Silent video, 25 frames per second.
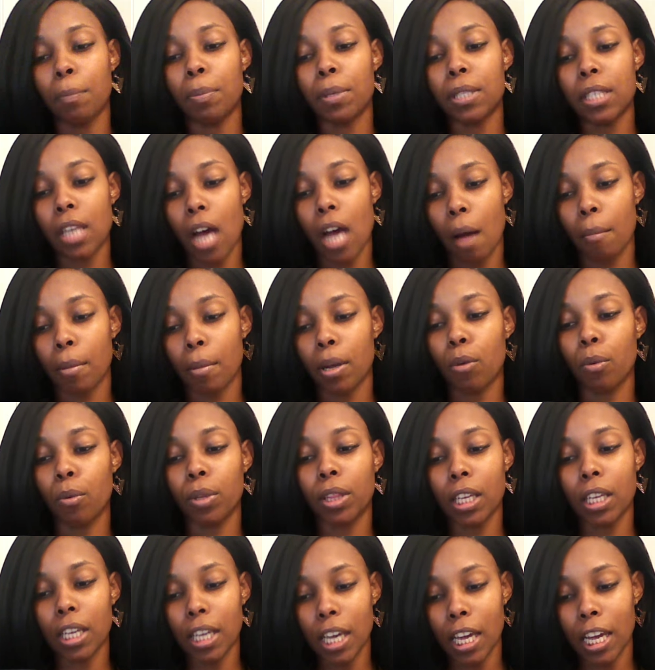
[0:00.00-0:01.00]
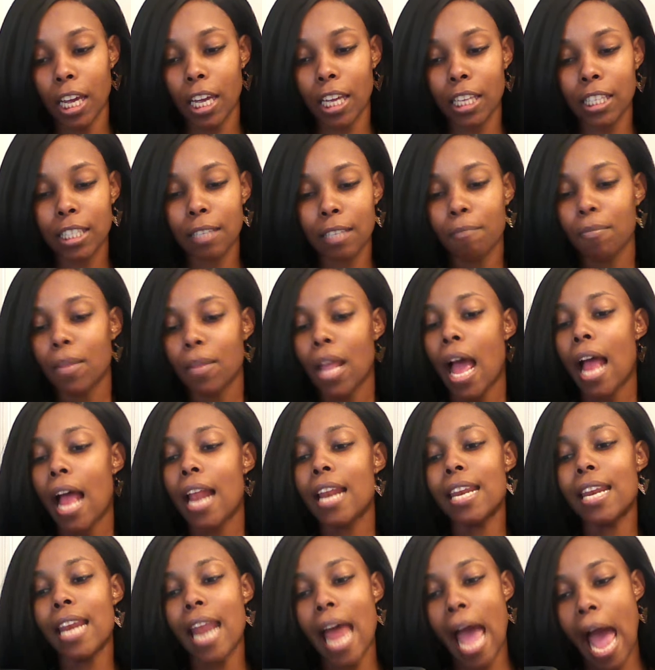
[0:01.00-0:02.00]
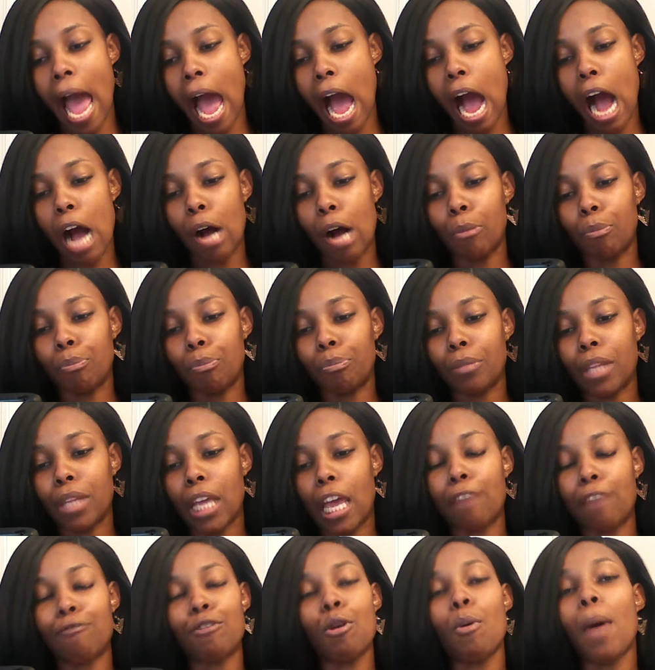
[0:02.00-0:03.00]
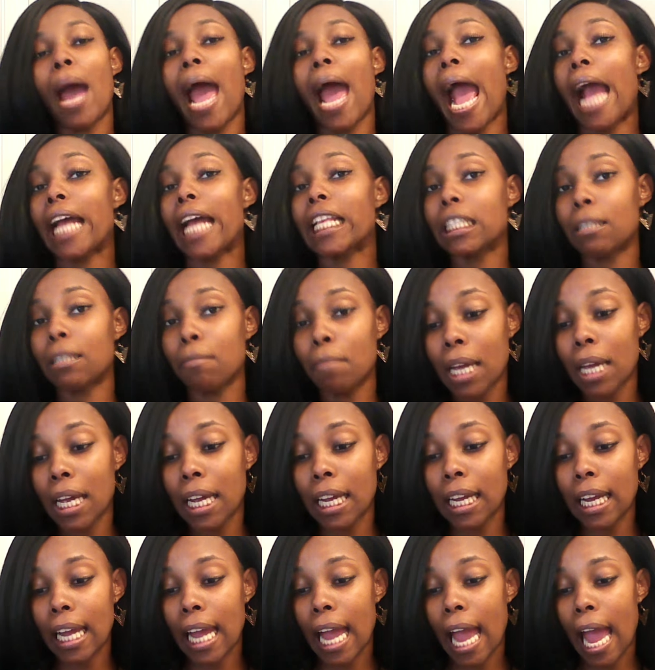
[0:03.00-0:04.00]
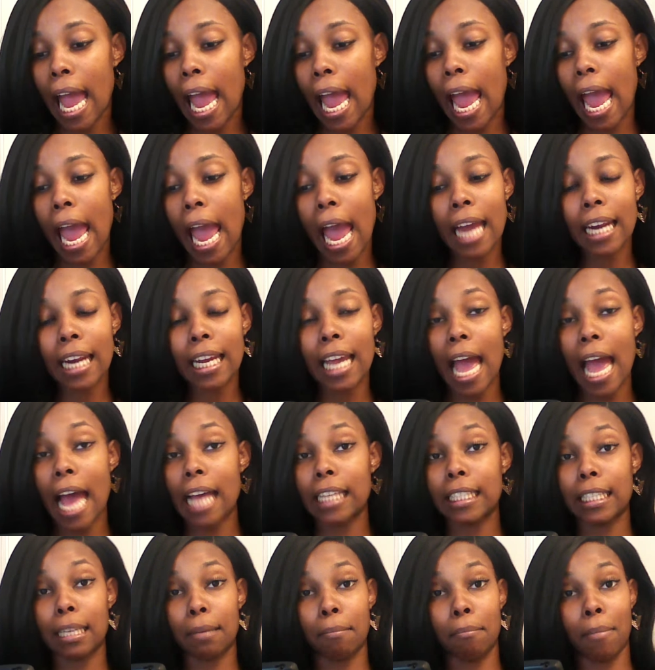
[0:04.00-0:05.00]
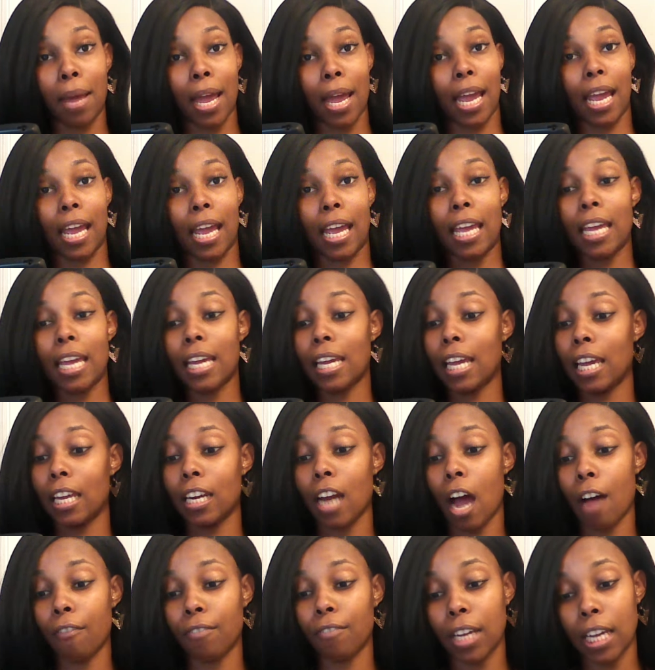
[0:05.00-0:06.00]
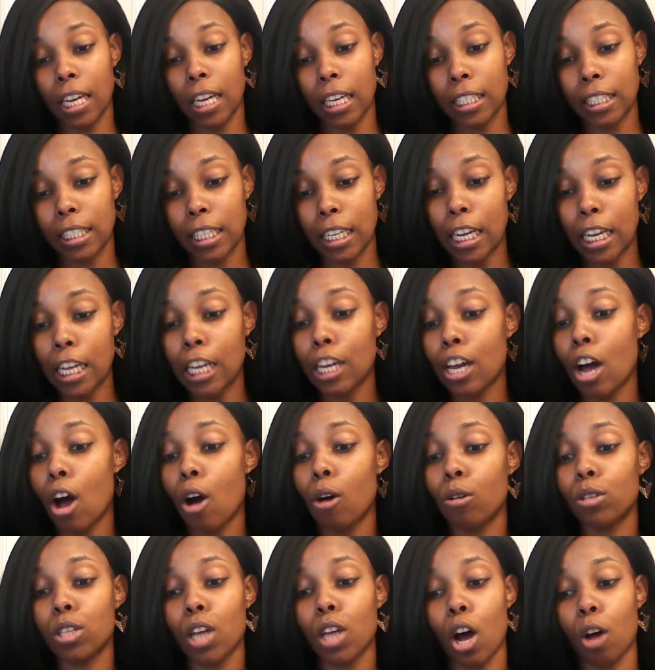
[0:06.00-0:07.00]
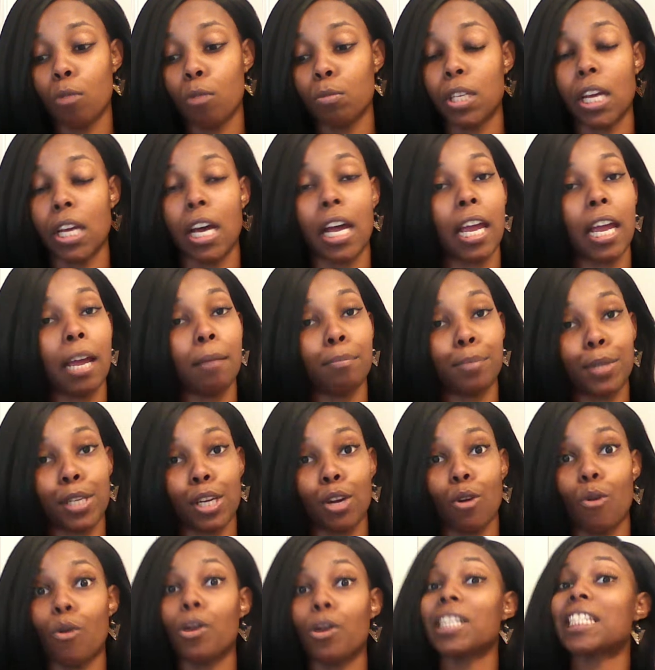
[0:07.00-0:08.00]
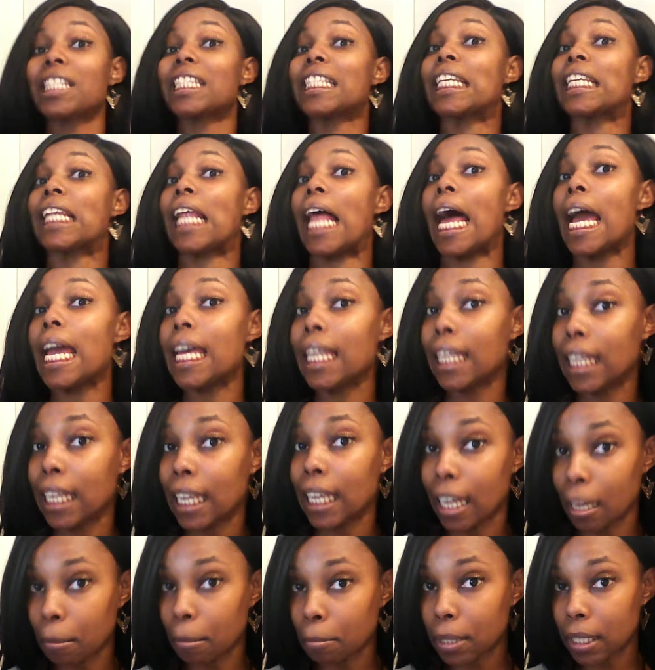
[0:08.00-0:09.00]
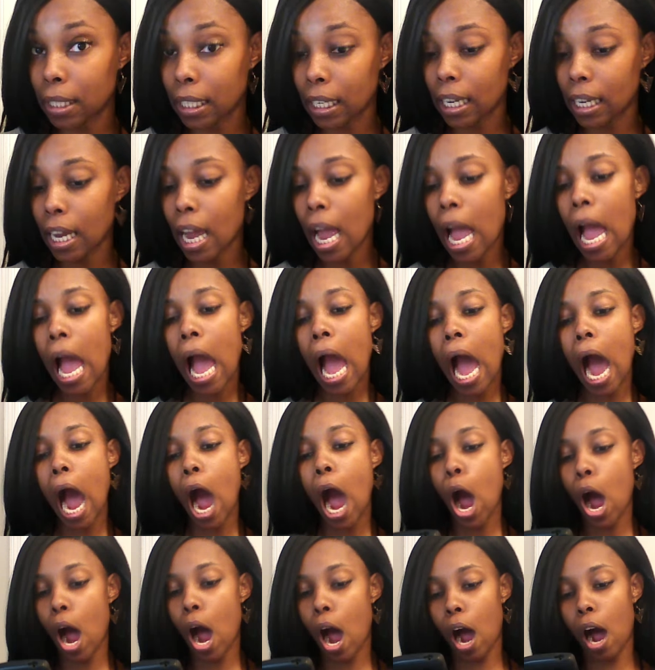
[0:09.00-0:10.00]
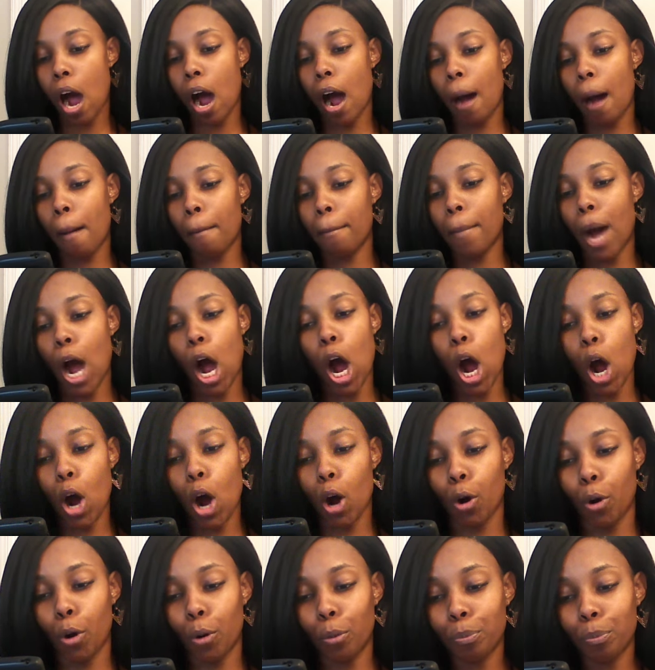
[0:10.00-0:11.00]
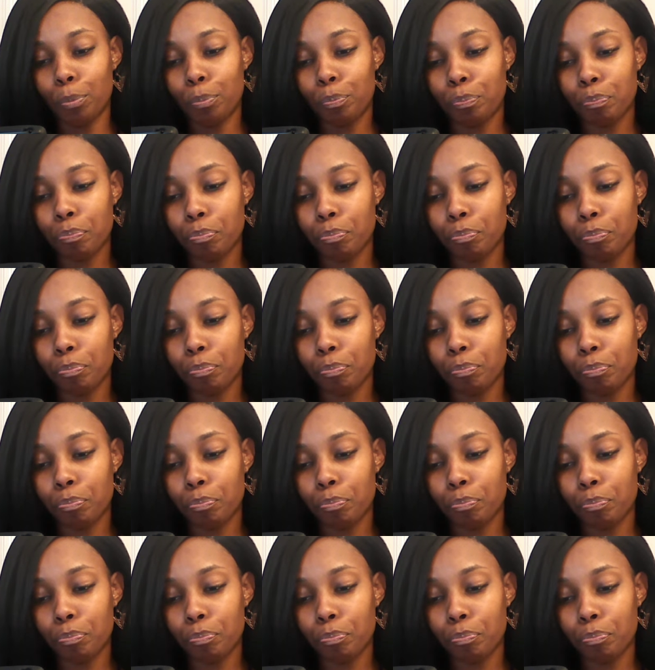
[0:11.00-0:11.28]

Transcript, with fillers: Potomac with the kids. Now, if you ask me, Eddie has it made. He getting off easy. He goes home to an empty or slightly empty um, home.